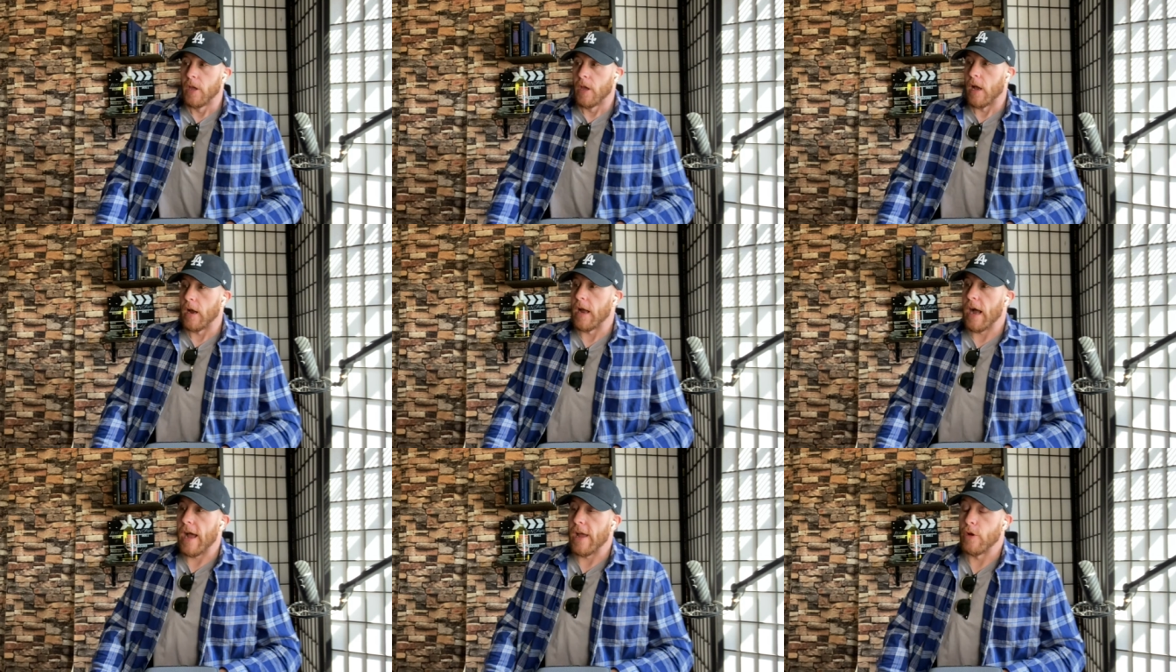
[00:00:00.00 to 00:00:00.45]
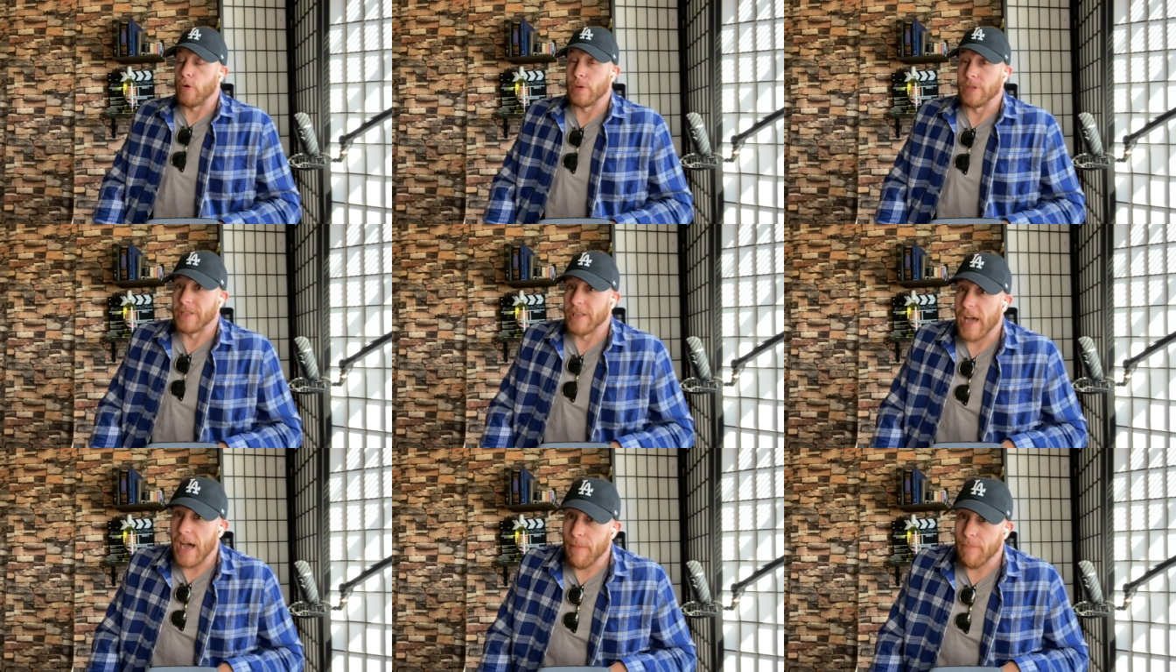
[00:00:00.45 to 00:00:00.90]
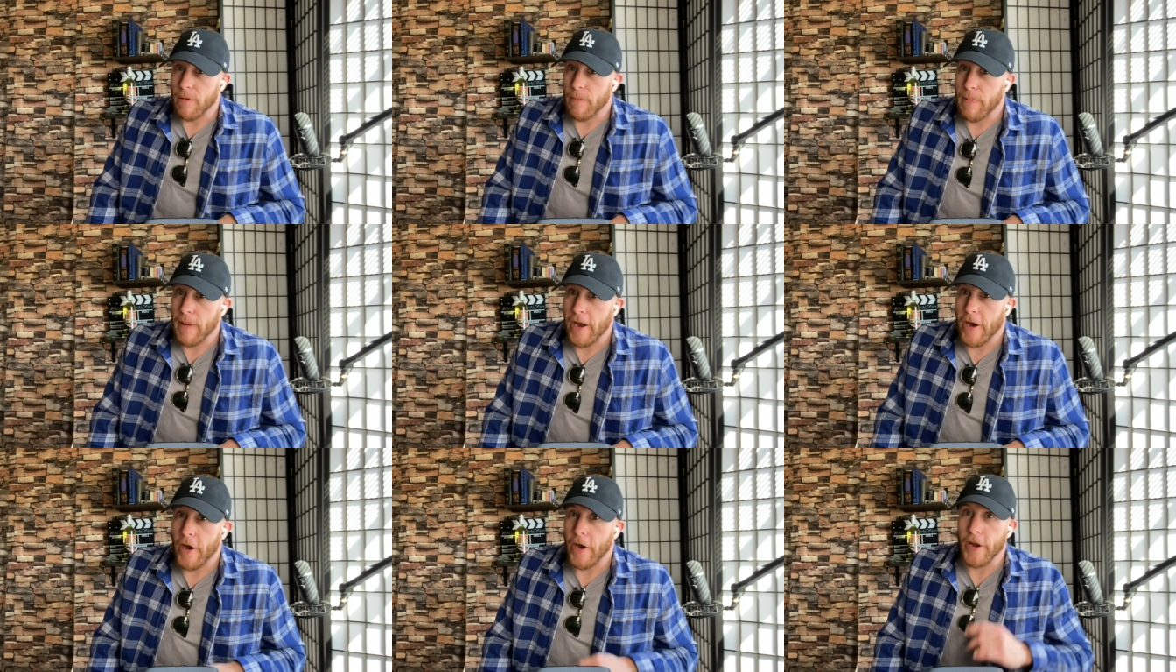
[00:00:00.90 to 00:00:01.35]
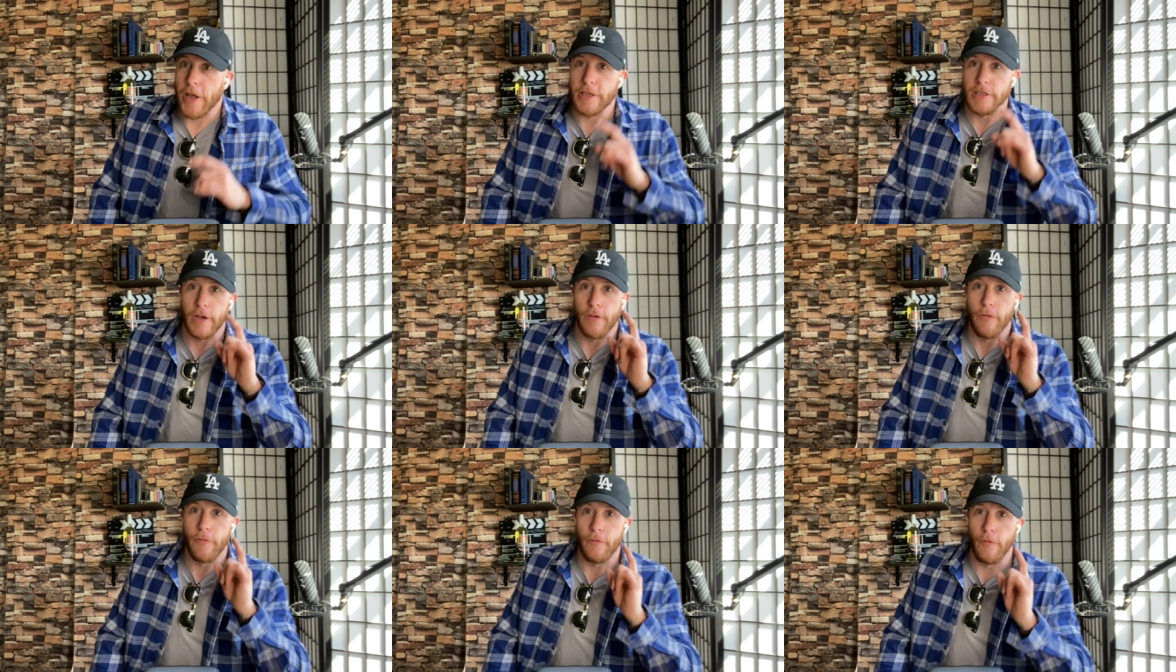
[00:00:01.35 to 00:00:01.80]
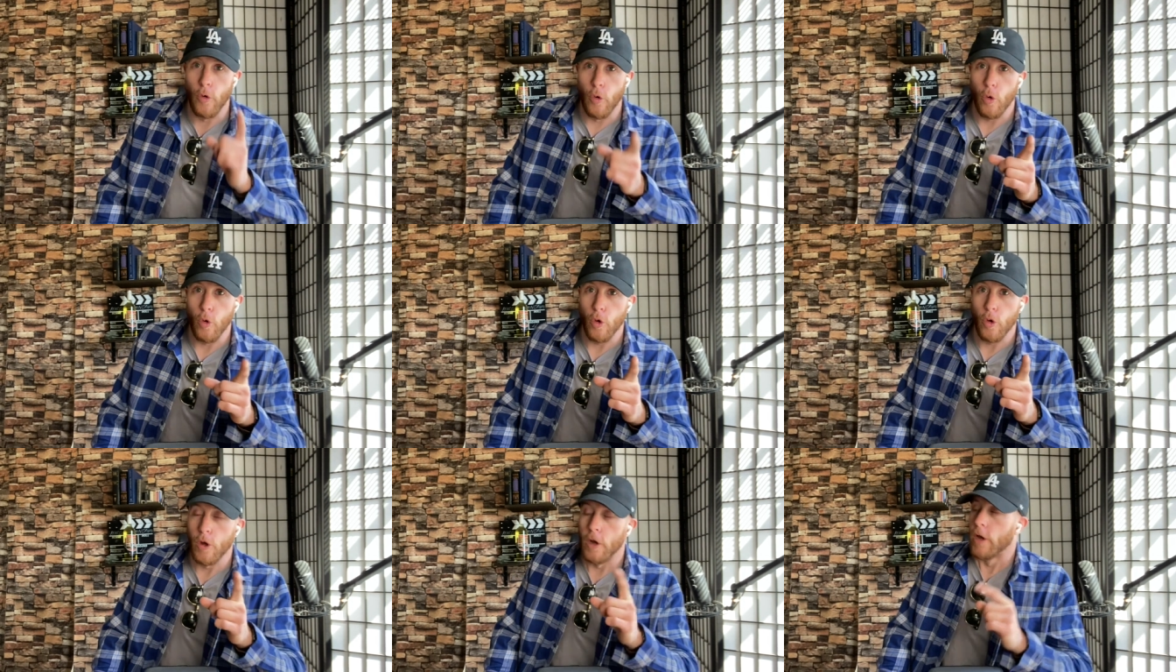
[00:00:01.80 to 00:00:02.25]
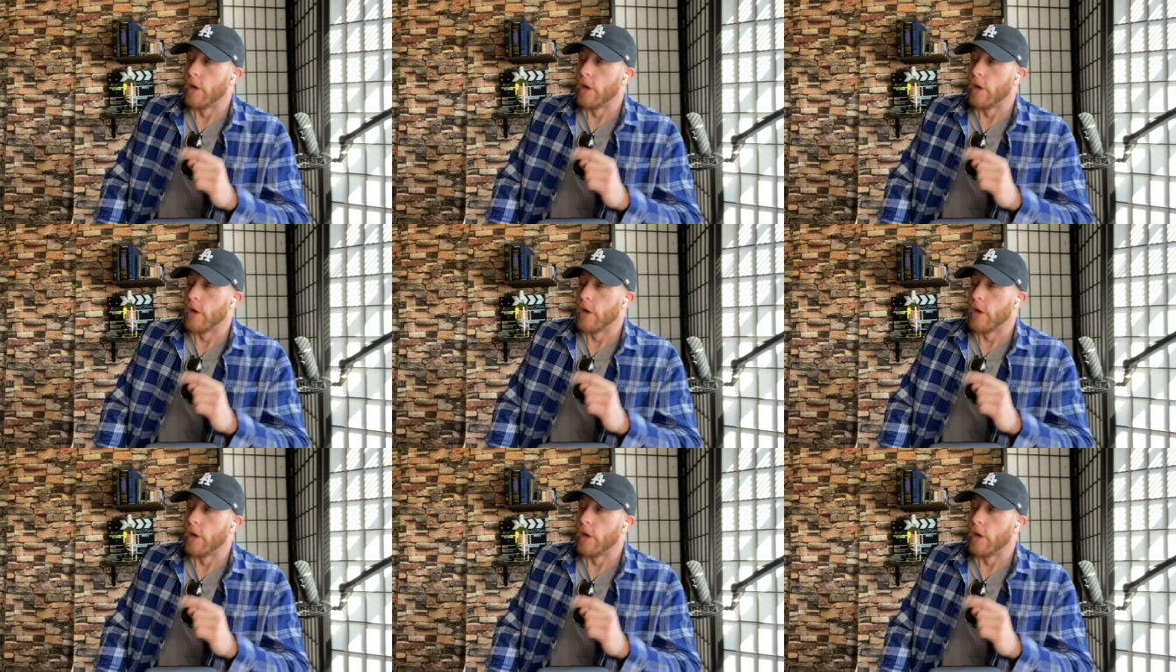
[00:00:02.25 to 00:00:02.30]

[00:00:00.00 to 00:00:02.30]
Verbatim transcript: A guy who is not prepared is a fool.